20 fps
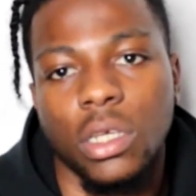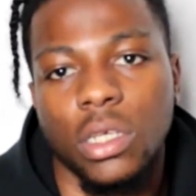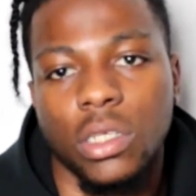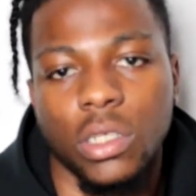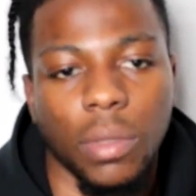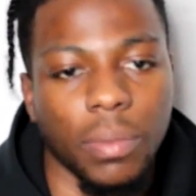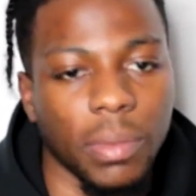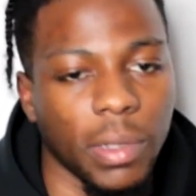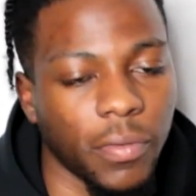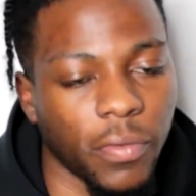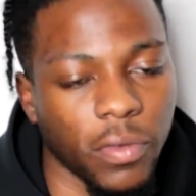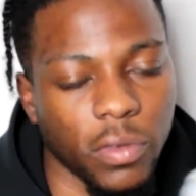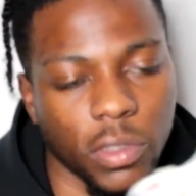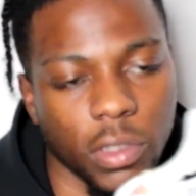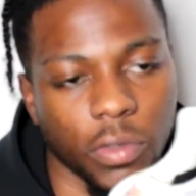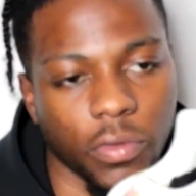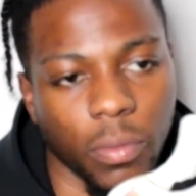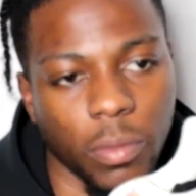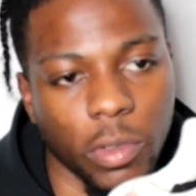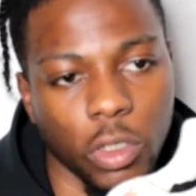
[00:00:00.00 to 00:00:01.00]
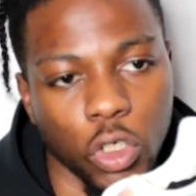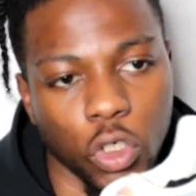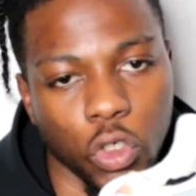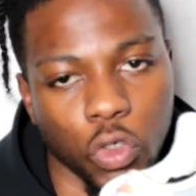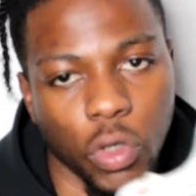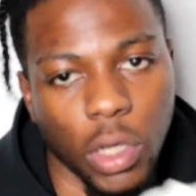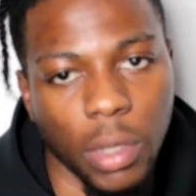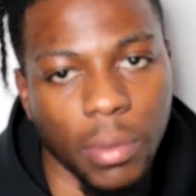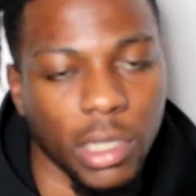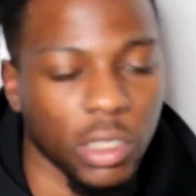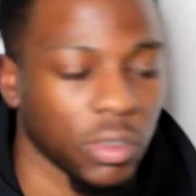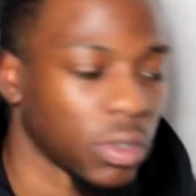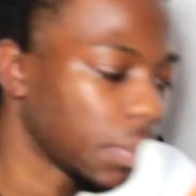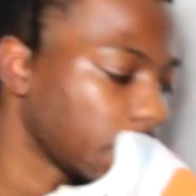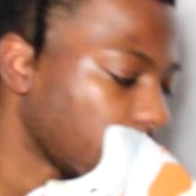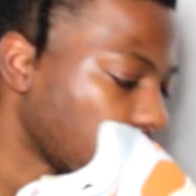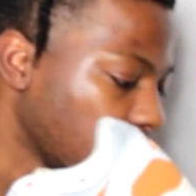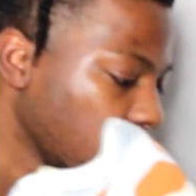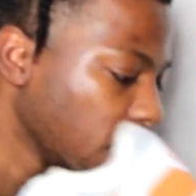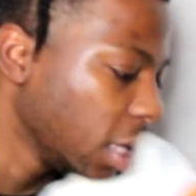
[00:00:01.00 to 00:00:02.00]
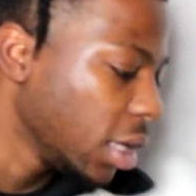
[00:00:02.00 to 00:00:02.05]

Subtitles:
from the usual Air Max 1. But